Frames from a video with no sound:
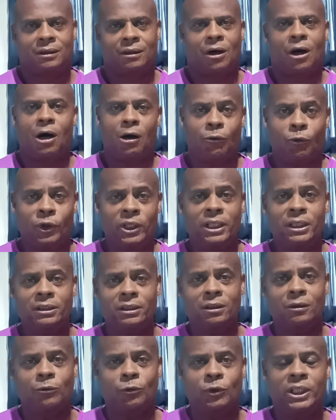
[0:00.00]
Are we
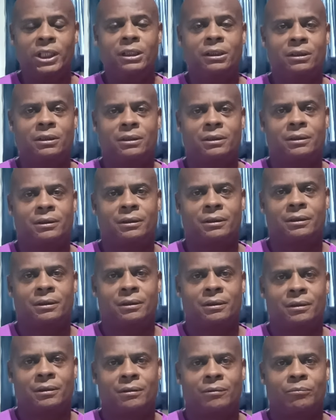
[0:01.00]
the weak
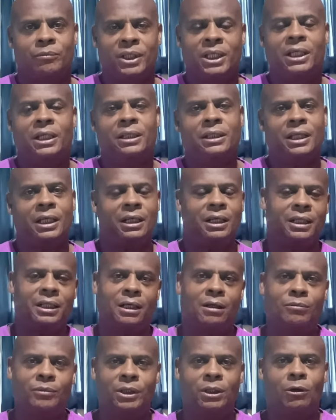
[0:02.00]
men that are
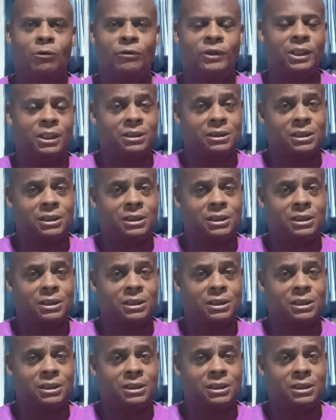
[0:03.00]
coming over here?